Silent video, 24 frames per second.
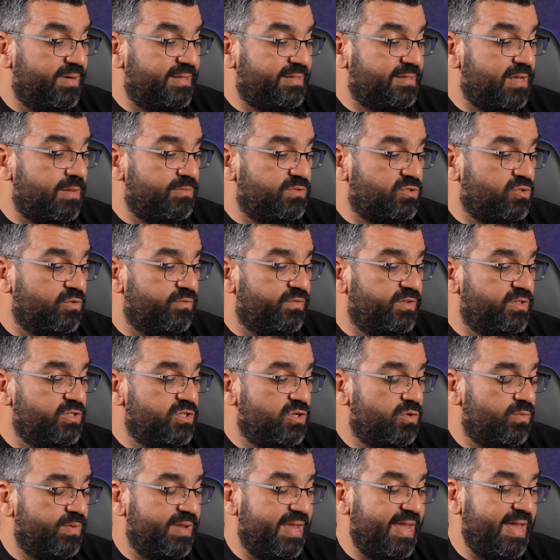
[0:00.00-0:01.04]
it comes to
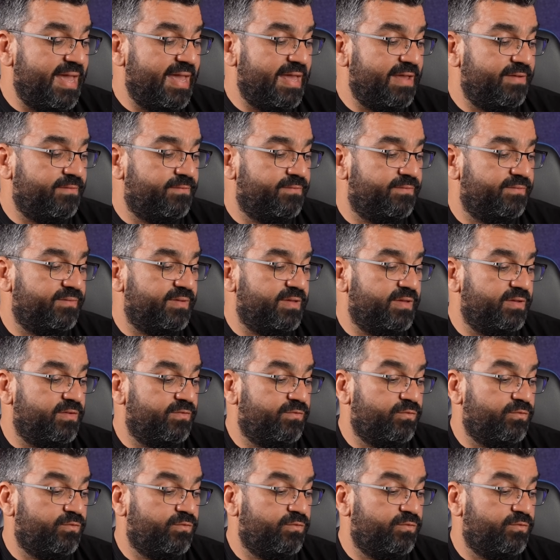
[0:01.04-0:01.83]
video we have uh,